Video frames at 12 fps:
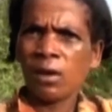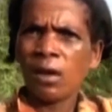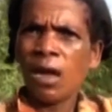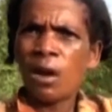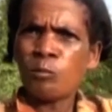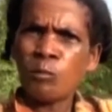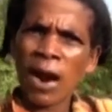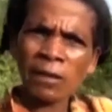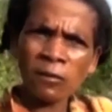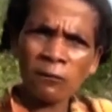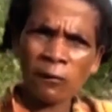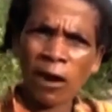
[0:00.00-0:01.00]
bringing heavy
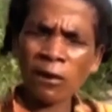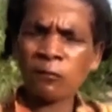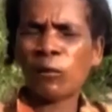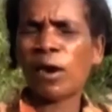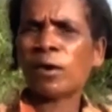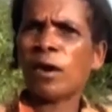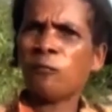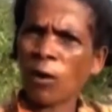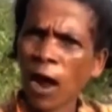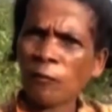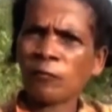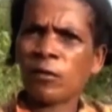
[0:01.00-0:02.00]
winds and
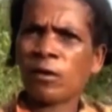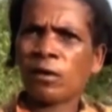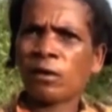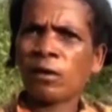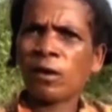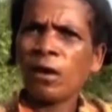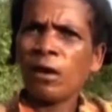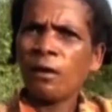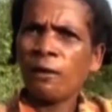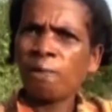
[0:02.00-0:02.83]
triggering downpours